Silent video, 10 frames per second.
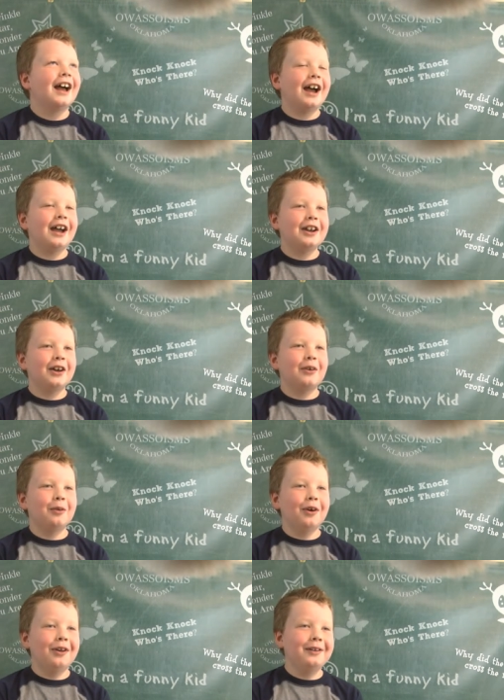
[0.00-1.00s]
I know
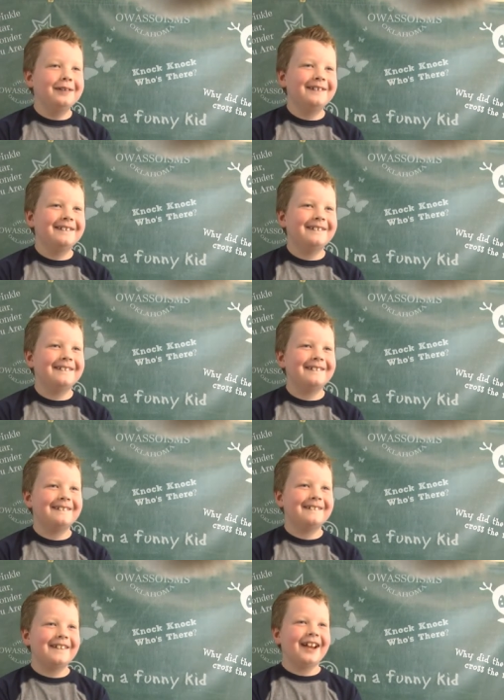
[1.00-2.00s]
one.
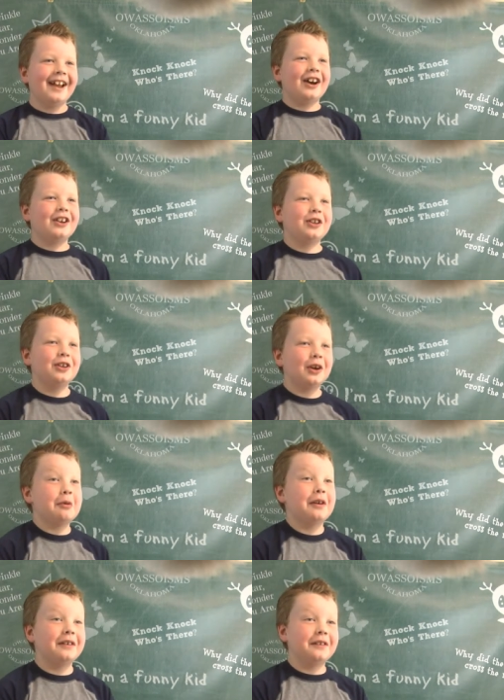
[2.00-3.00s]
How do you know
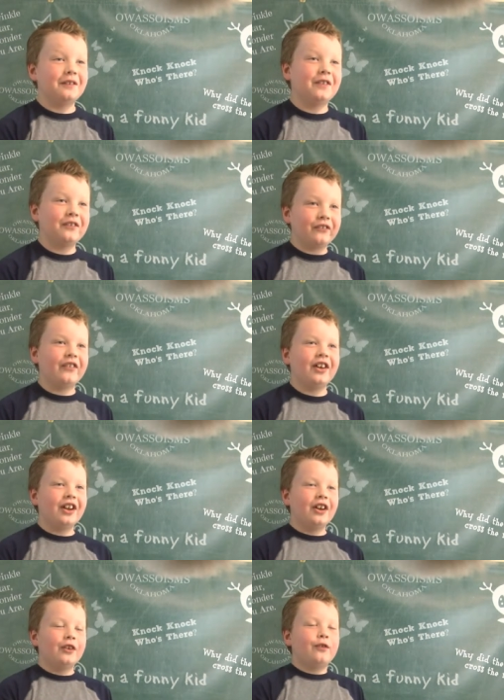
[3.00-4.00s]
when
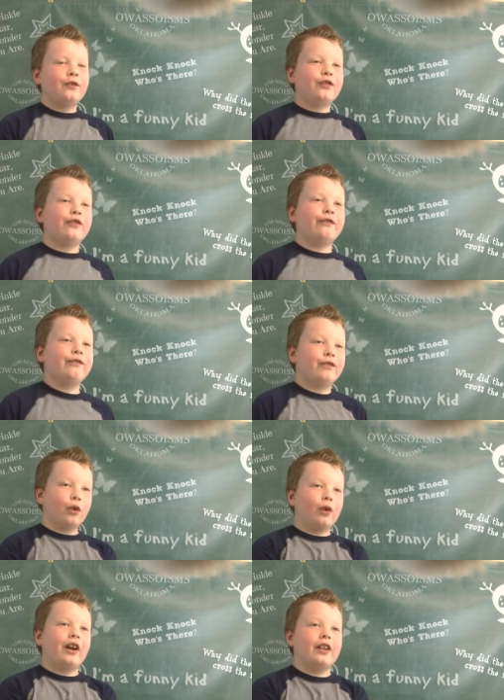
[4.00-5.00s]

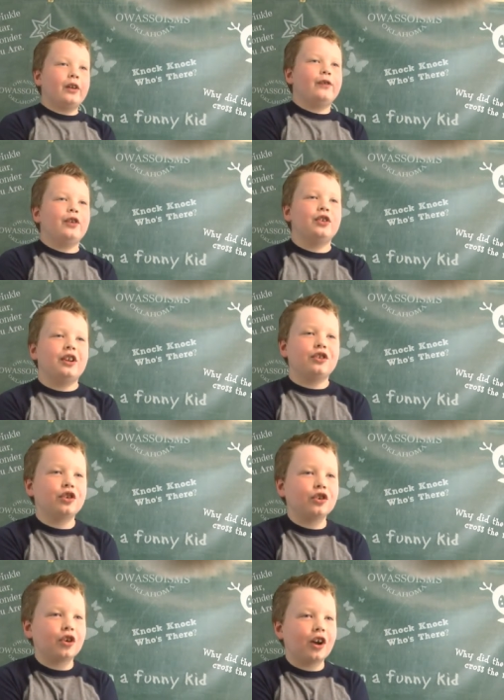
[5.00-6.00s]
four elephants
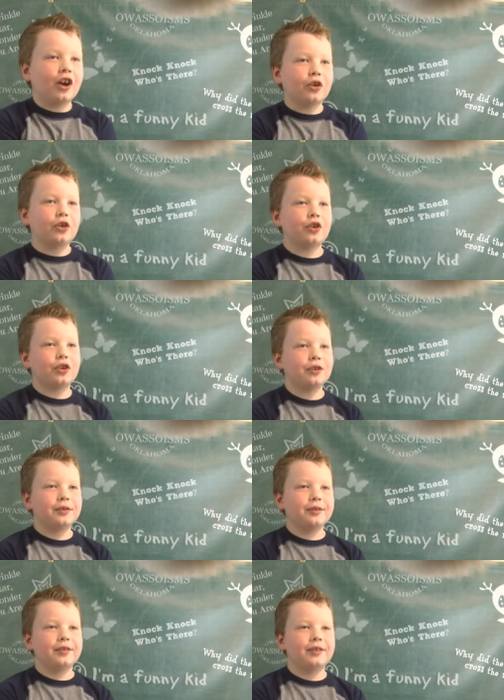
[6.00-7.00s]
entered your house?
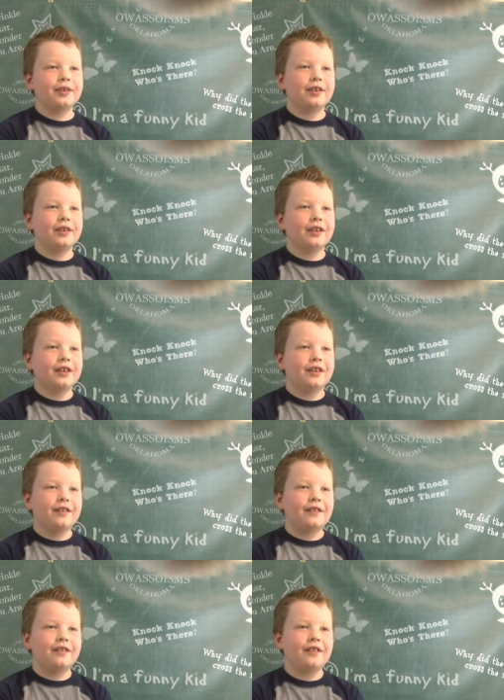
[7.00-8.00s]
How do you know when
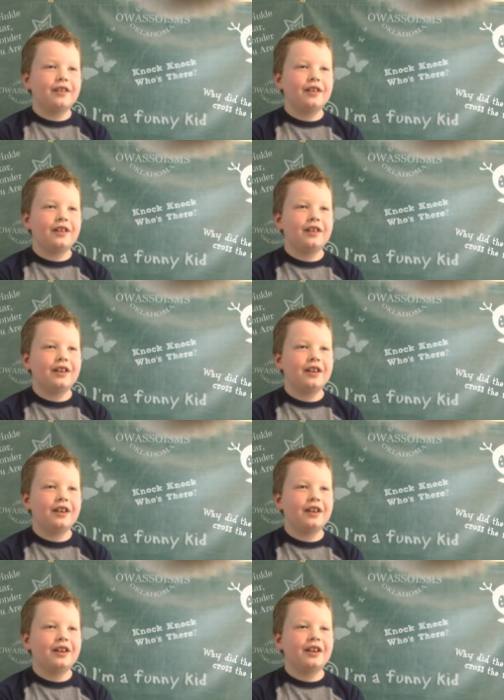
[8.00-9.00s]
four elephants enter your
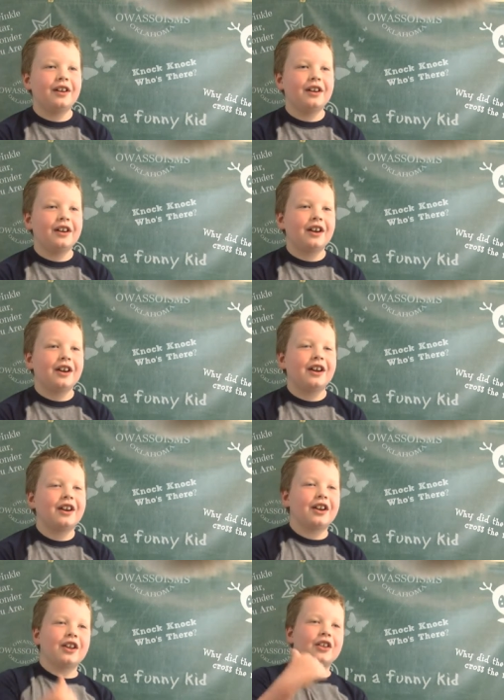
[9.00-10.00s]

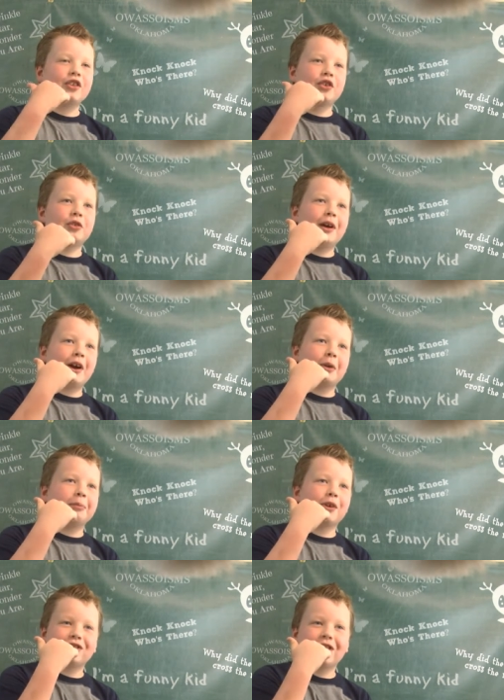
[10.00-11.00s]
house? There's a wagon
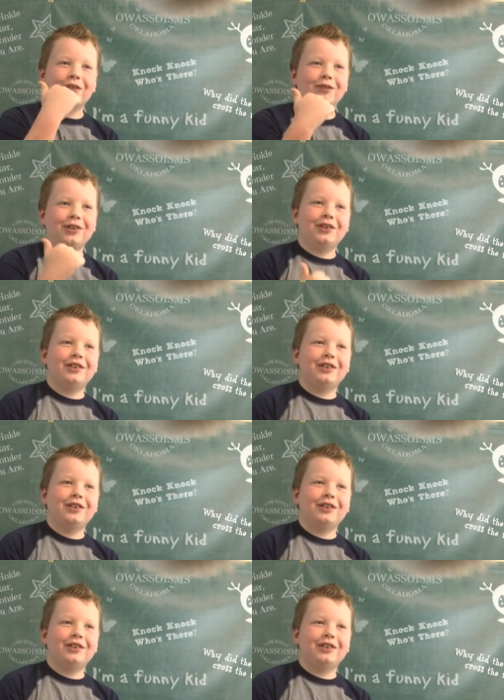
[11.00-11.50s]
parked out front.